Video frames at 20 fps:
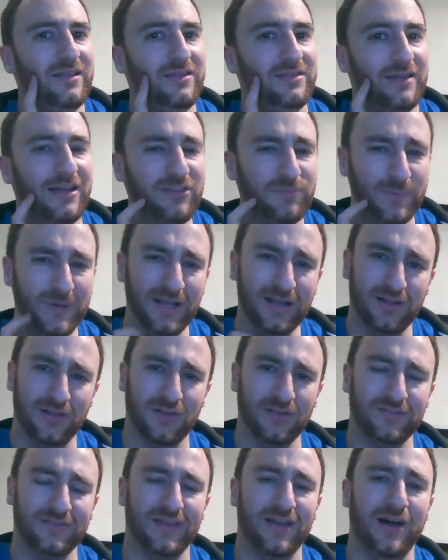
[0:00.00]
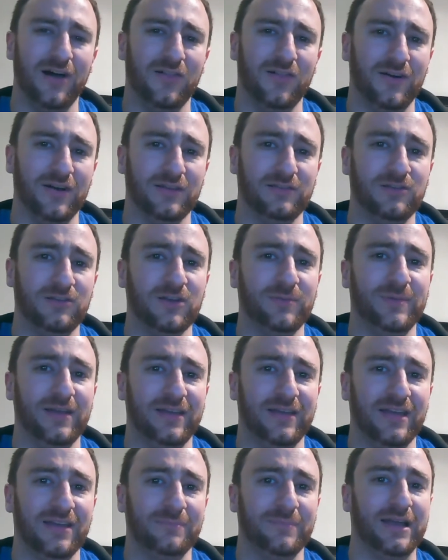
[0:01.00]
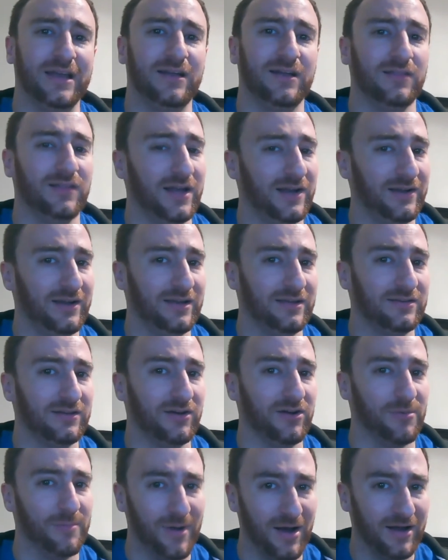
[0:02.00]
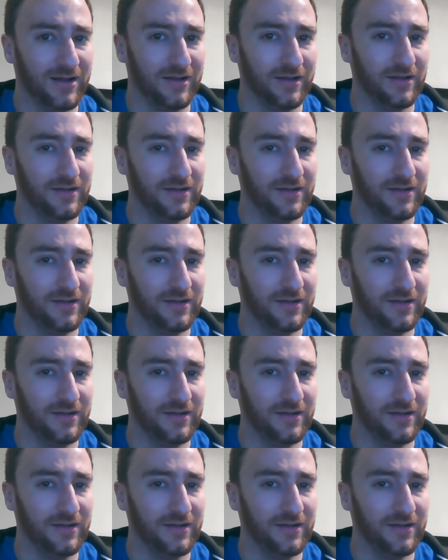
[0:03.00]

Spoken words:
That's pretty close to how long it took me to get my Galarian Darumaka.